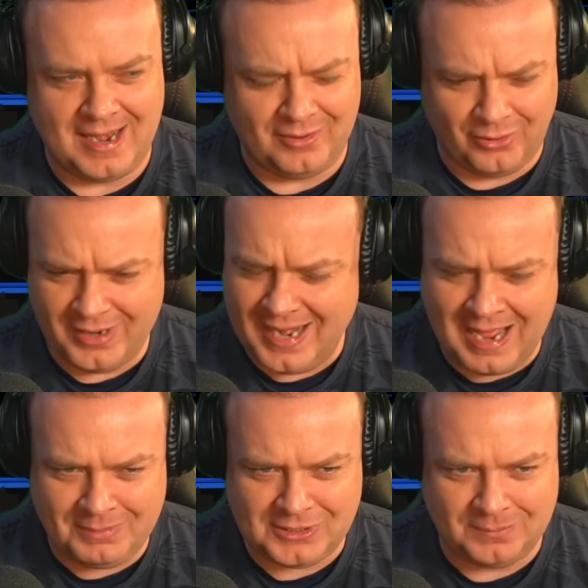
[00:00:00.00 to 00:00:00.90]
in
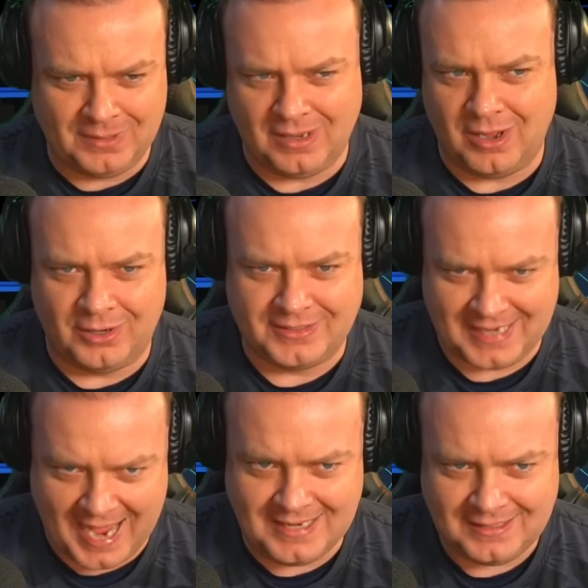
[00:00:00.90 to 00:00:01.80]
uninhabitable or
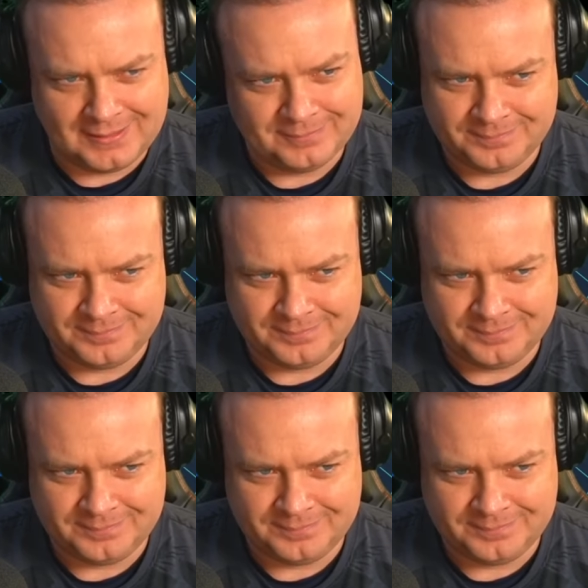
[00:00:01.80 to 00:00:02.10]
dead.